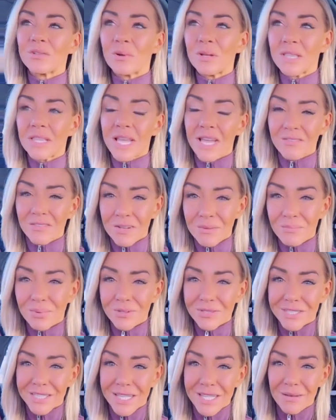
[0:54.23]
to
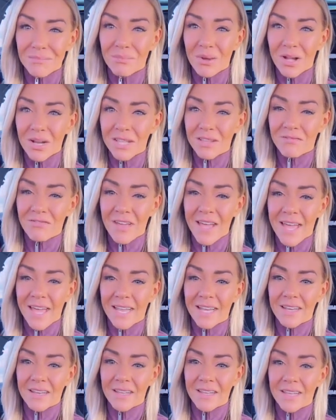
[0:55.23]
11% body
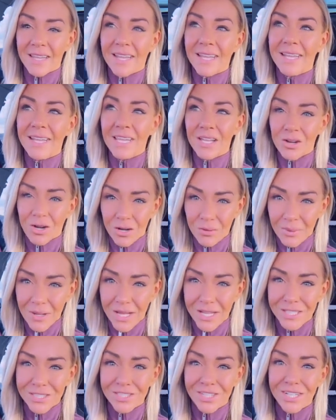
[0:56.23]
fat eating
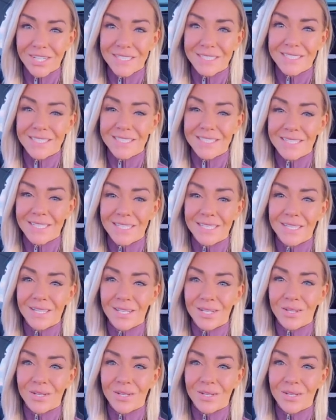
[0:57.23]
carbohydrates.